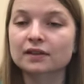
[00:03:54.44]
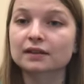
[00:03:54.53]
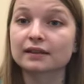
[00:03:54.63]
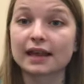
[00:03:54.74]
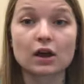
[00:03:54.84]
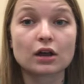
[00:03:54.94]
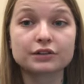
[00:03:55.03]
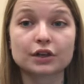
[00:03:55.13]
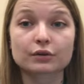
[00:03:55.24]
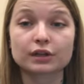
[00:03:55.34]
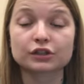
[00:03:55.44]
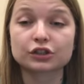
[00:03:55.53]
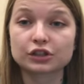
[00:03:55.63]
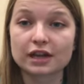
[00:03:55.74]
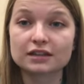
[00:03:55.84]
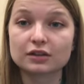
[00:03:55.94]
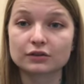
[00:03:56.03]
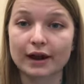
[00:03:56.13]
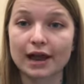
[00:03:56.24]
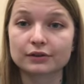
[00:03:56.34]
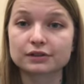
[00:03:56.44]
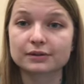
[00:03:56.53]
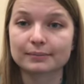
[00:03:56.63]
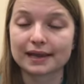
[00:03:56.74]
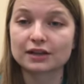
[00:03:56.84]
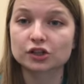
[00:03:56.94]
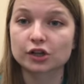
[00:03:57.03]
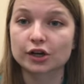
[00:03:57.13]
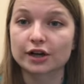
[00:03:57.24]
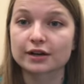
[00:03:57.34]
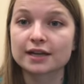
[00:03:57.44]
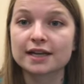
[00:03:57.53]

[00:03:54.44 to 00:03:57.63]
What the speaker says: They also can shade the ground to make sure